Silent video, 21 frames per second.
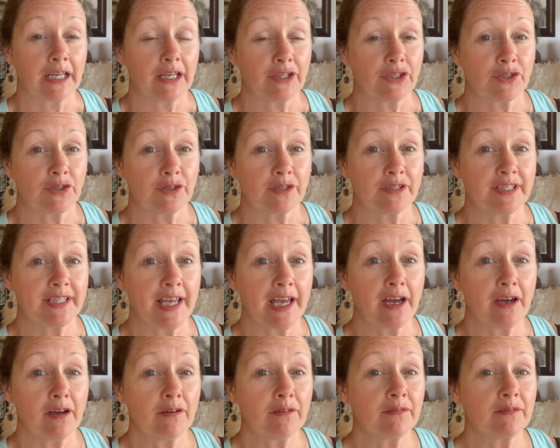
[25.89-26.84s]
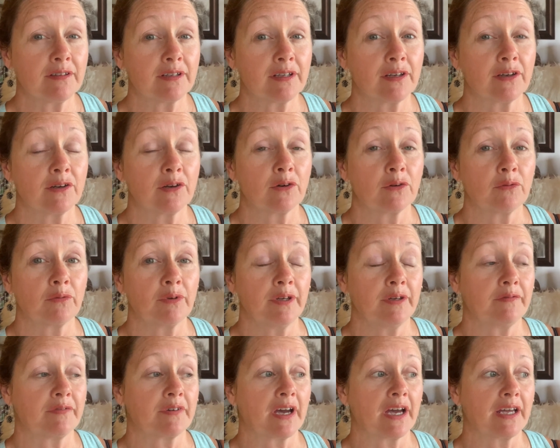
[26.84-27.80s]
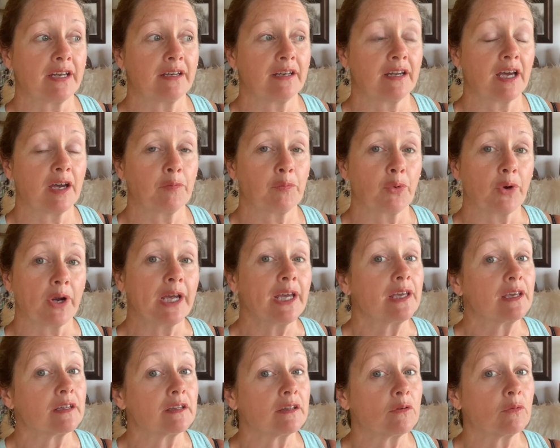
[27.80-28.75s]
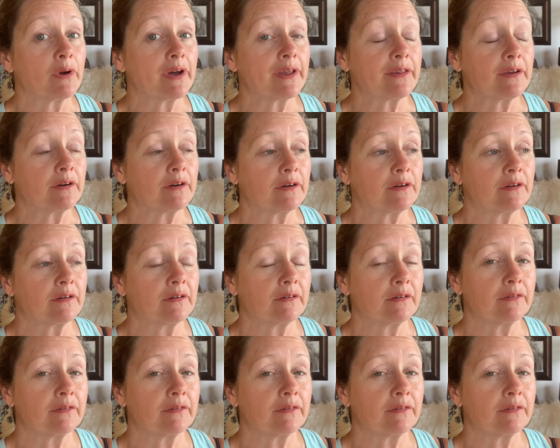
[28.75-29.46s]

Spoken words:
Turns out we've gotten a break in the weather,